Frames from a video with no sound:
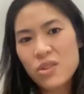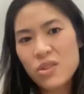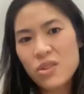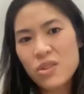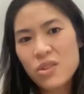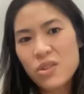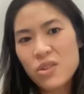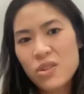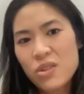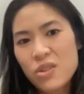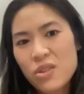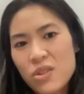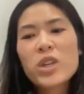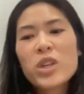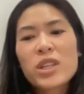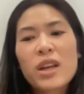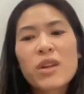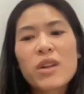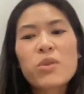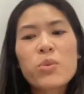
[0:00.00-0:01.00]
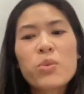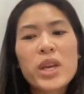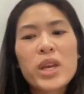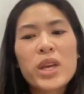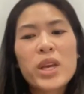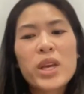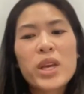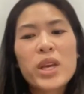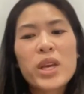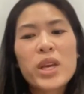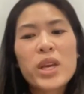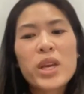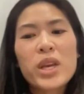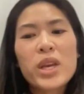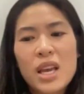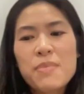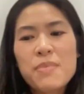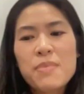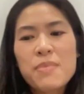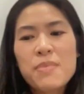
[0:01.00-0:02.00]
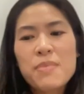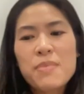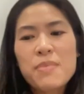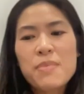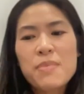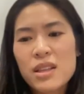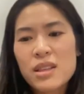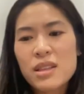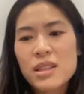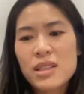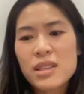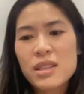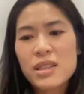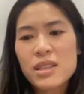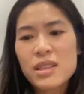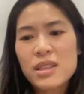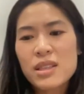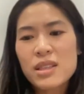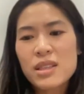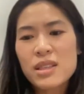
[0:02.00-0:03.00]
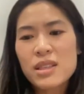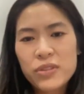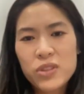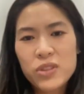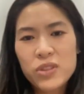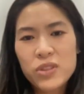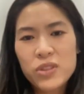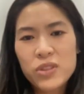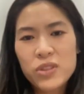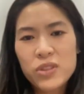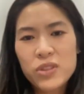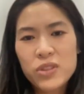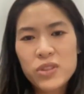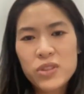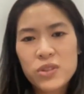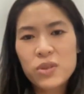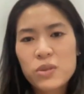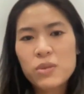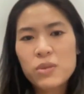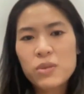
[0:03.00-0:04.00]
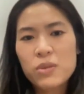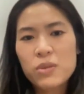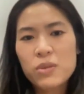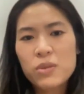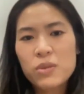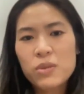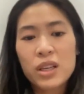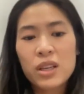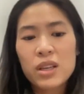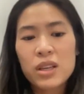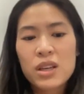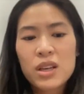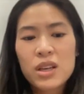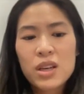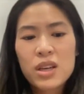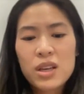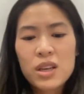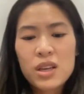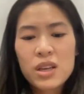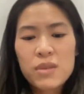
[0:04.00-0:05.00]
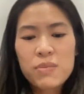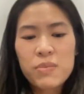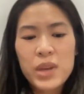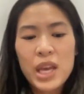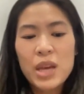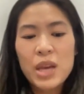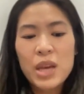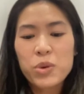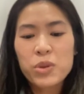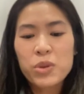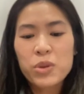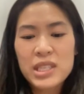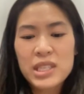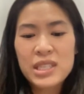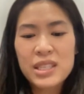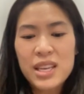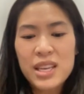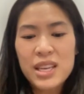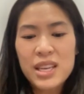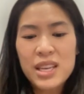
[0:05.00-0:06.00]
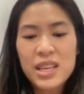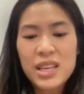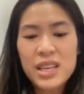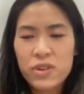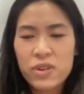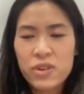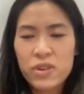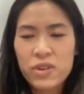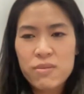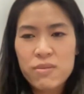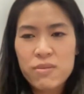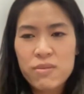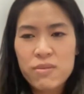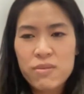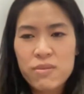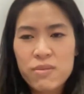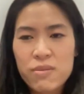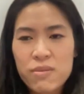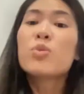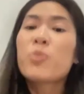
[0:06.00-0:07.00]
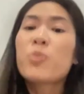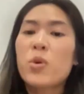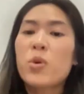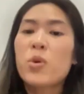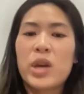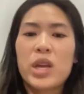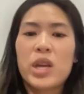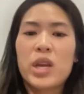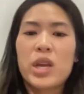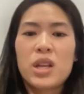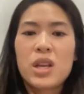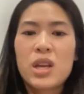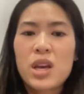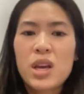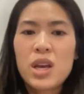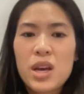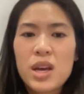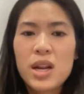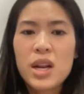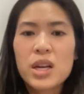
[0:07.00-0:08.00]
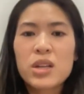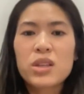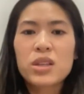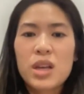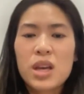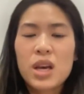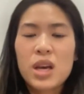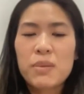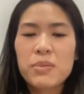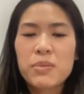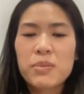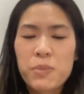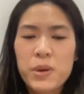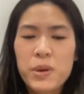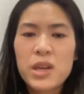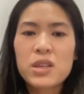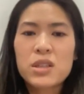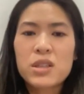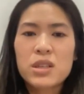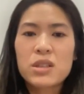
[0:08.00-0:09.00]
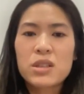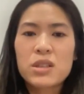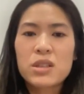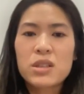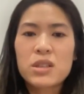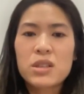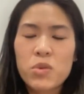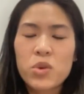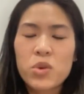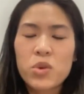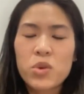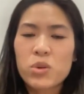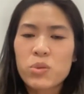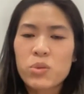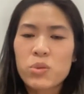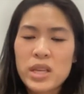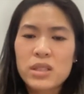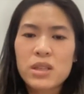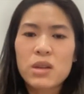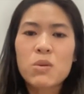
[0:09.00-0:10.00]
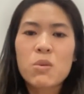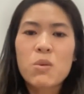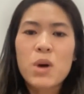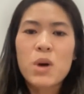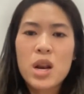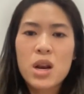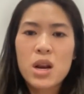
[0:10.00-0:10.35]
issues, which then we can use the same scan and send that off to dentists, actually be able to see it from a different viewpoint and actually help the patient too in more ways than